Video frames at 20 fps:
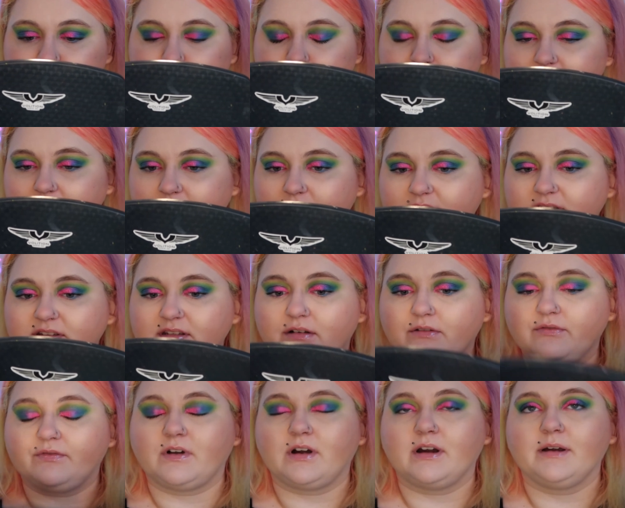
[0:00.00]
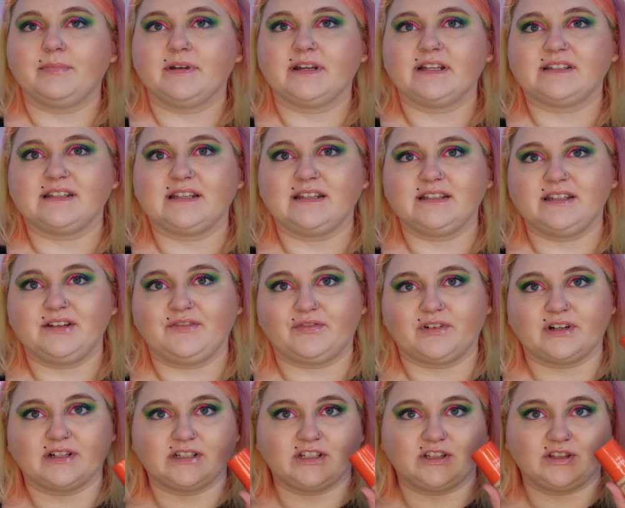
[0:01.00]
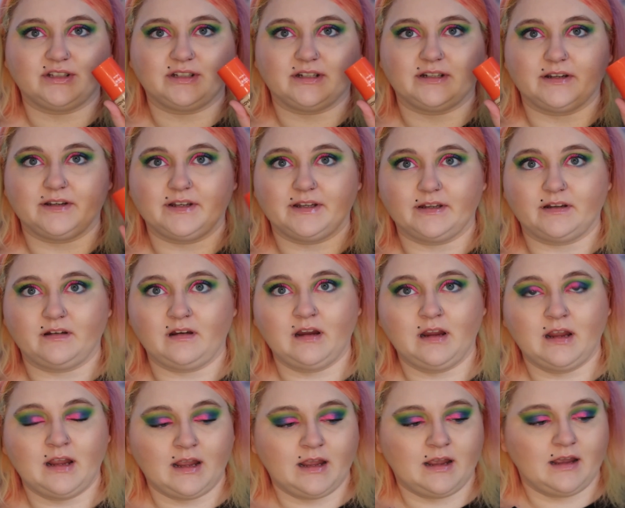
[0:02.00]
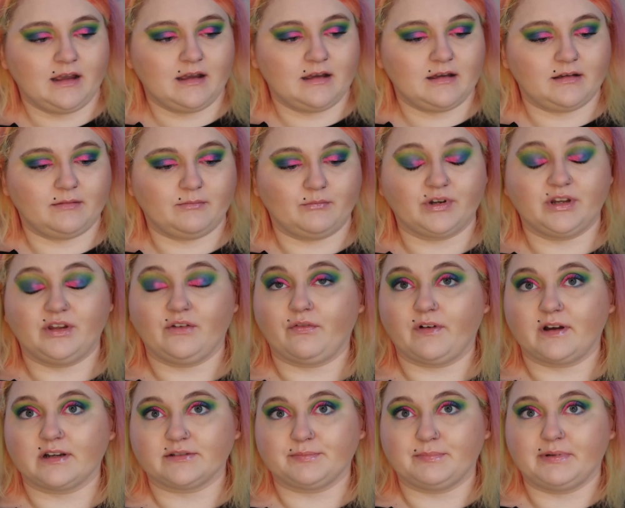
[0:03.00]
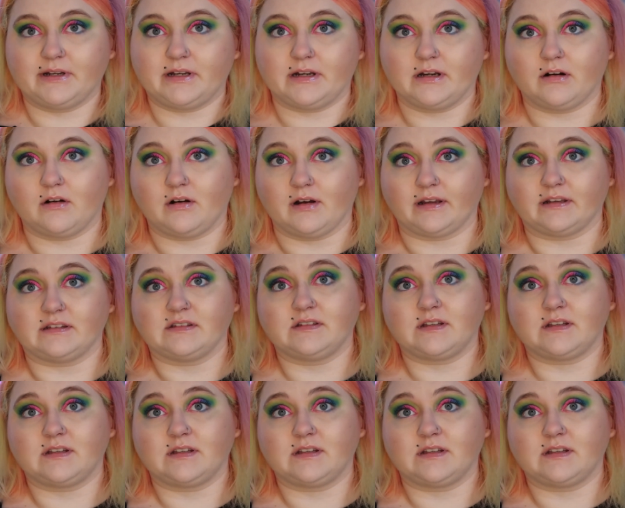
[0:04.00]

pretty good so far, but it's easy for it to look good when you first put it on.